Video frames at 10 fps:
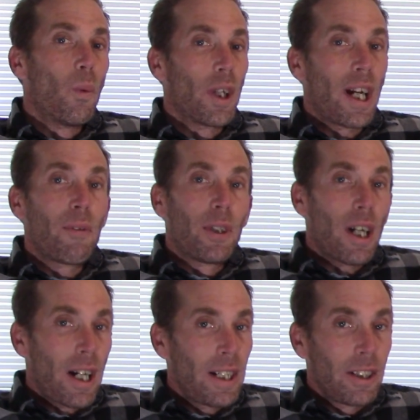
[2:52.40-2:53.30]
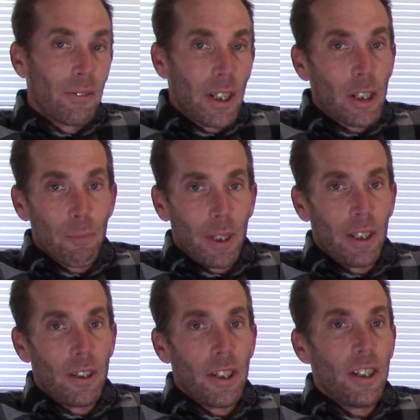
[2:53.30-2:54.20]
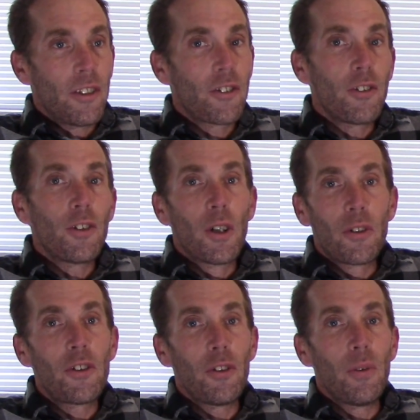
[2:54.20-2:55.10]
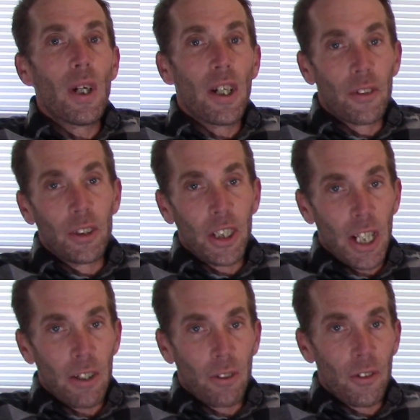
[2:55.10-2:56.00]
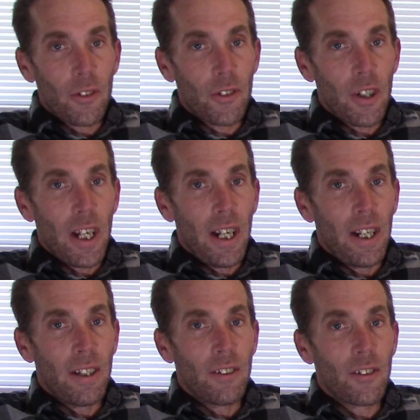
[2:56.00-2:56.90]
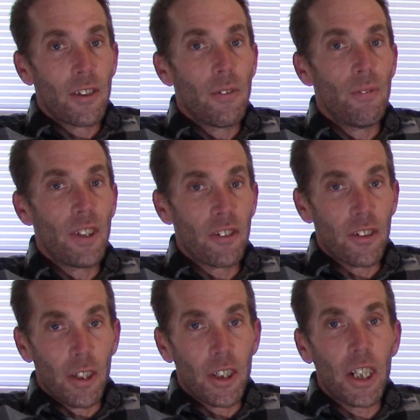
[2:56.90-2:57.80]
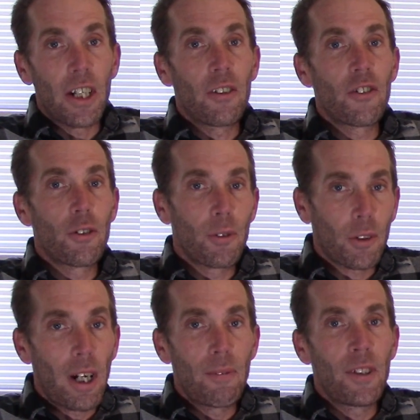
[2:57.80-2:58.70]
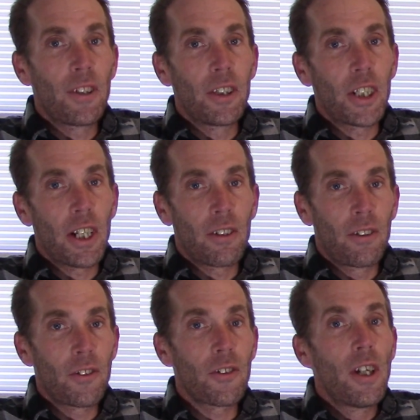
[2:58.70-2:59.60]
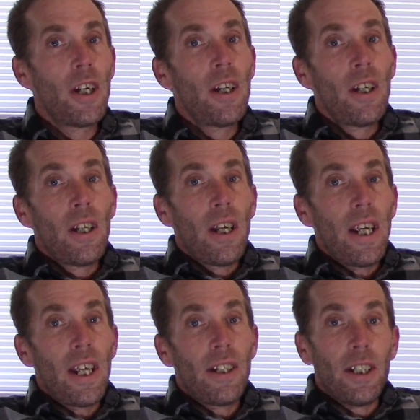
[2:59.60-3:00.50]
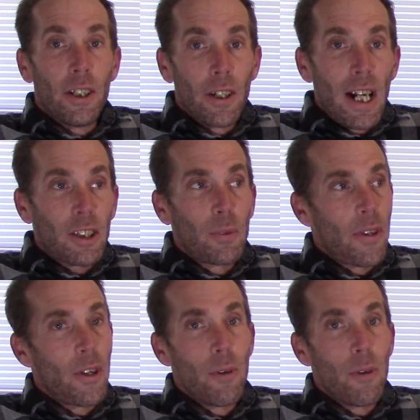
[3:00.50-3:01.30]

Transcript: What I would highly recommend is to go to other channels and visit their channels, subscribe to their channels, and interact with